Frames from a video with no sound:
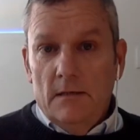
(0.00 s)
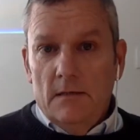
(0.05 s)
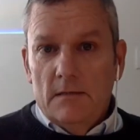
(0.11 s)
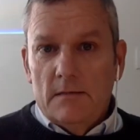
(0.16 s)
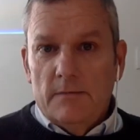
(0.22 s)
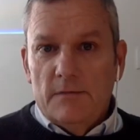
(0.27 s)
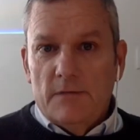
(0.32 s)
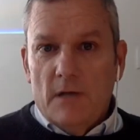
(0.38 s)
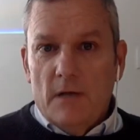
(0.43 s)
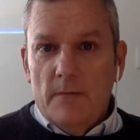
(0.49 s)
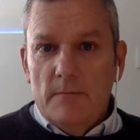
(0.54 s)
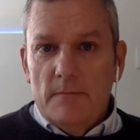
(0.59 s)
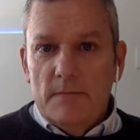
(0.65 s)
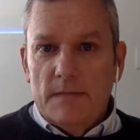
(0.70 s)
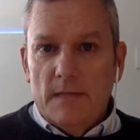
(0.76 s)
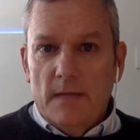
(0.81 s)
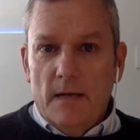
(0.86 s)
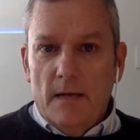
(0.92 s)

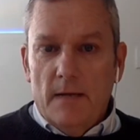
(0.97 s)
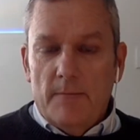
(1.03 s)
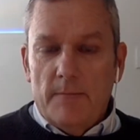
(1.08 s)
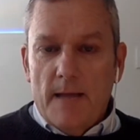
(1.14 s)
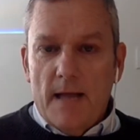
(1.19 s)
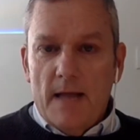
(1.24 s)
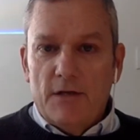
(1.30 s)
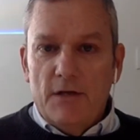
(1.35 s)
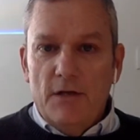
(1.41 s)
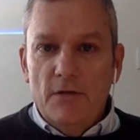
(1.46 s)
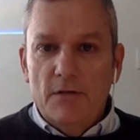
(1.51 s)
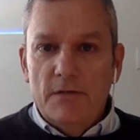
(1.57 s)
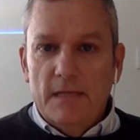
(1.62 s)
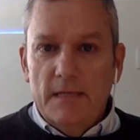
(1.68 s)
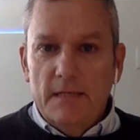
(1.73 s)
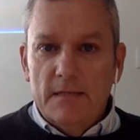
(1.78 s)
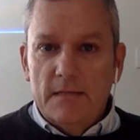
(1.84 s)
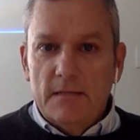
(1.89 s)
Sometimes uh, bad
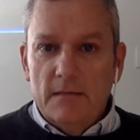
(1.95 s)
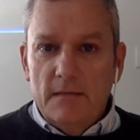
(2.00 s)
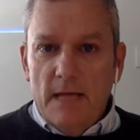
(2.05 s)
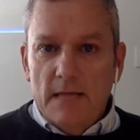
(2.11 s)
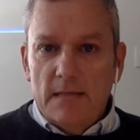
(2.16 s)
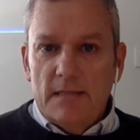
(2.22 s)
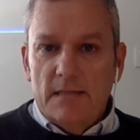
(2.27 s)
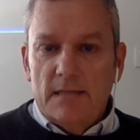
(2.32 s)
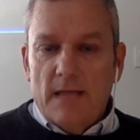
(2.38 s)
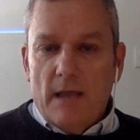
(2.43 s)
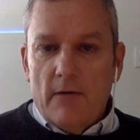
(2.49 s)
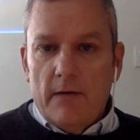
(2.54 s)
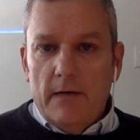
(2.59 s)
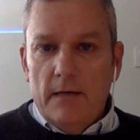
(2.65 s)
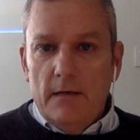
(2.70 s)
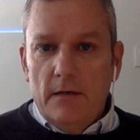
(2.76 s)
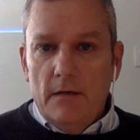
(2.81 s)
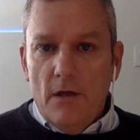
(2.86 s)
news is
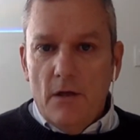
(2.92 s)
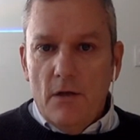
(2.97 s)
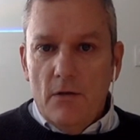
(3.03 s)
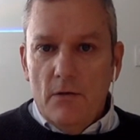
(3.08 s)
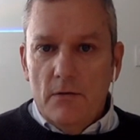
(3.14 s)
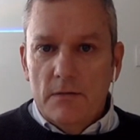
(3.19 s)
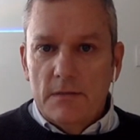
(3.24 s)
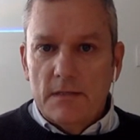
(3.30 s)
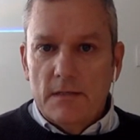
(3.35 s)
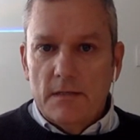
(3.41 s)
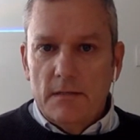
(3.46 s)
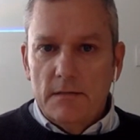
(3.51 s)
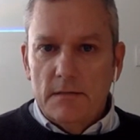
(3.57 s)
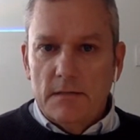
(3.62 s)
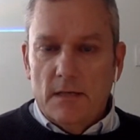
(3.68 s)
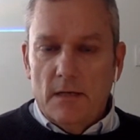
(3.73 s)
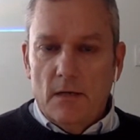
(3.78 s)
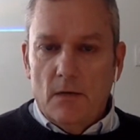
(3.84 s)
necessary news,
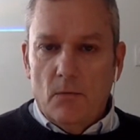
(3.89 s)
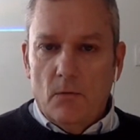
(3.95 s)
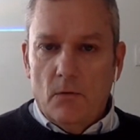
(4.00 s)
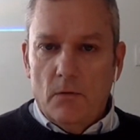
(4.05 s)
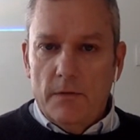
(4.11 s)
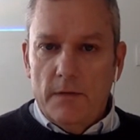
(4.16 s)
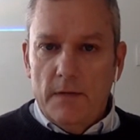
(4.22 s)
and uh, what